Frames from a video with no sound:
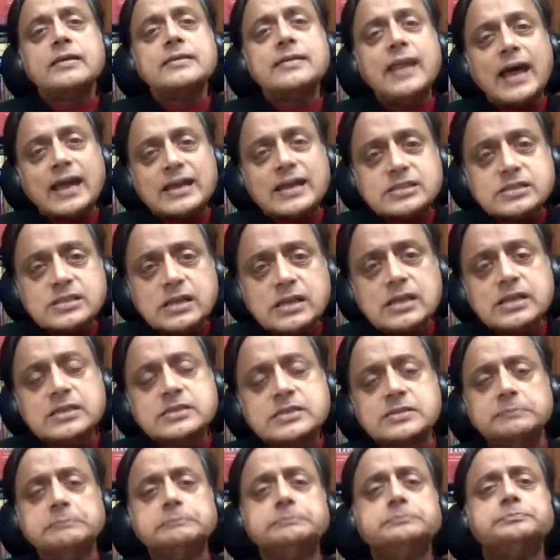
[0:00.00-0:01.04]

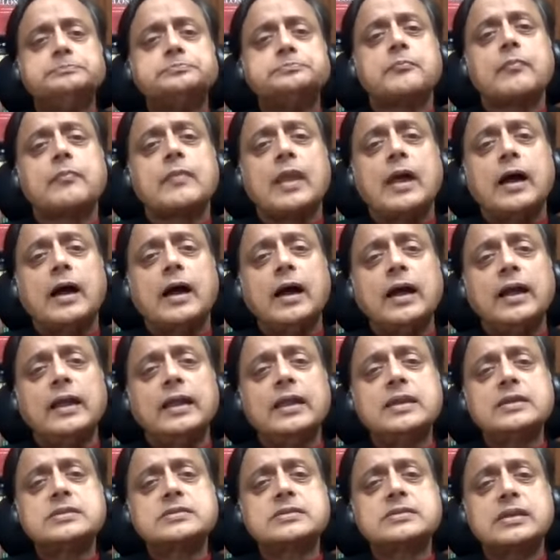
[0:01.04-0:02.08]
Nationalism
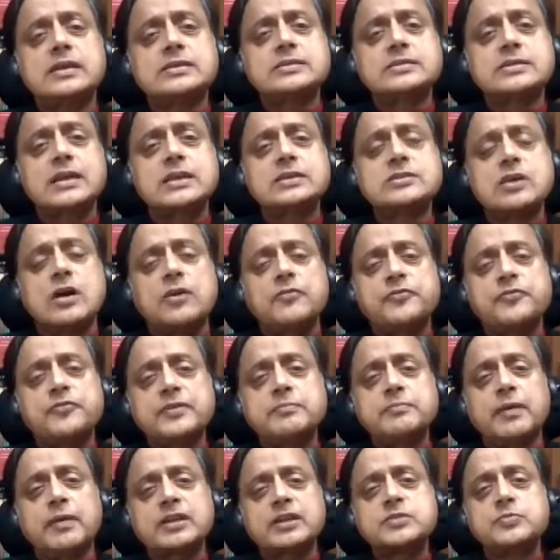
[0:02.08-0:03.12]
is
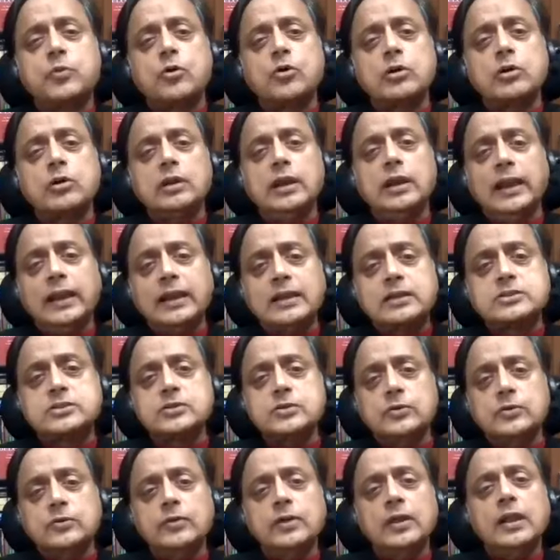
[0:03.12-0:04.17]
often much more linked
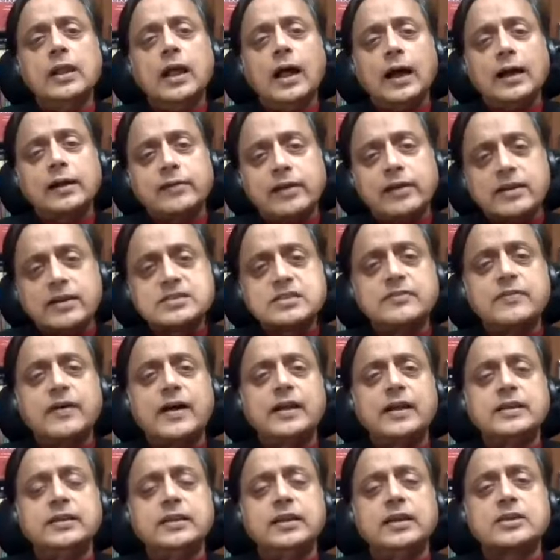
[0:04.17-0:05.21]
to aggressive
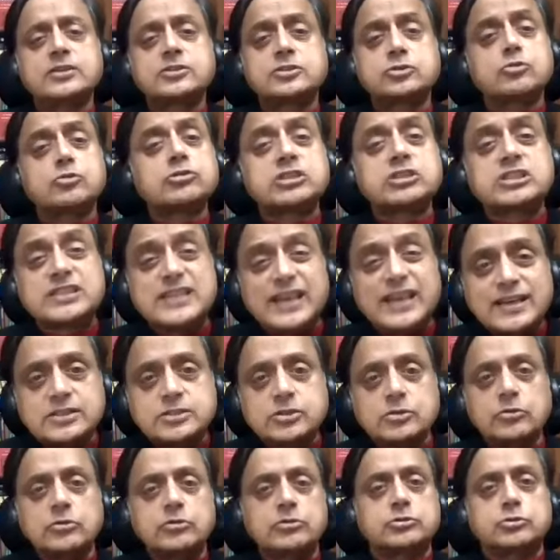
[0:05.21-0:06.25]
ideas, to
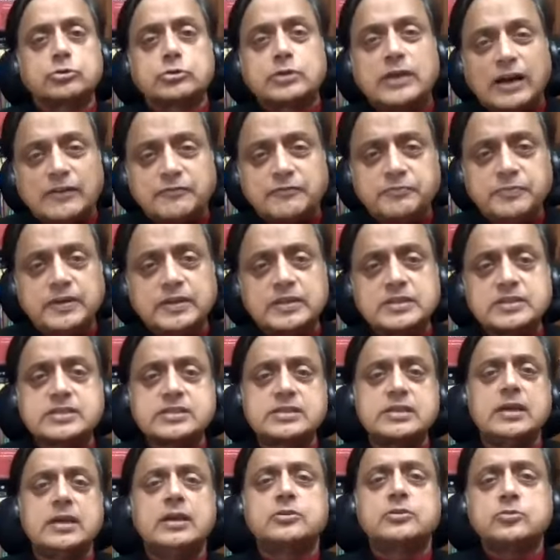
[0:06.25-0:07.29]
statehood, to
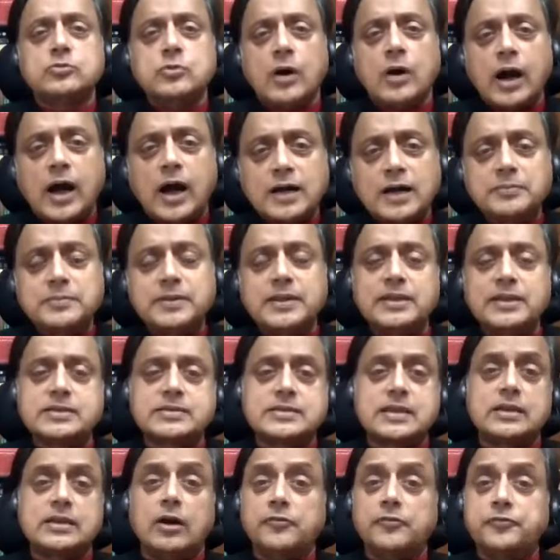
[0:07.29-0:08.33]
governments, to
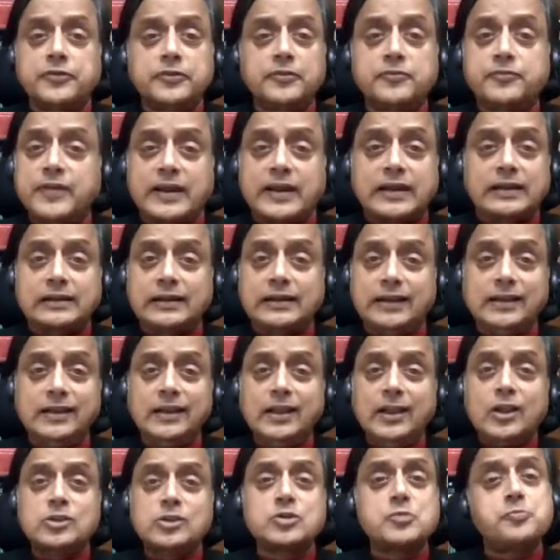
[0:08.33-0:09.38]
armies, and often,
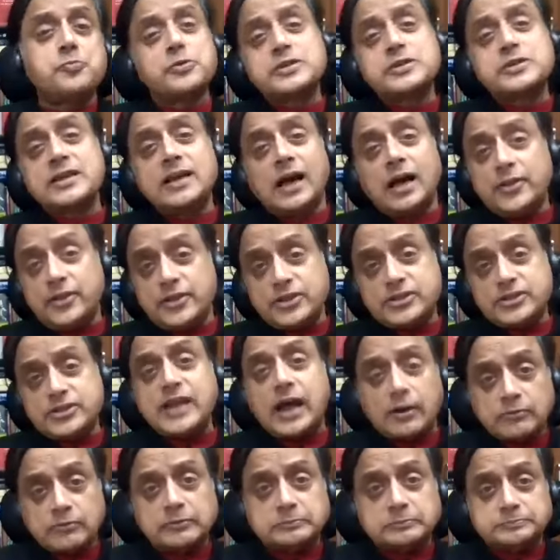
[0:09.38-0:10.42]
frankly, to putting others
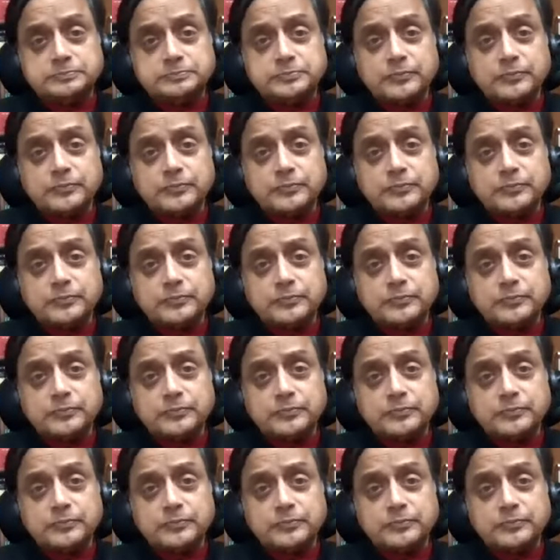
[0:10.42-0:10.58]
down.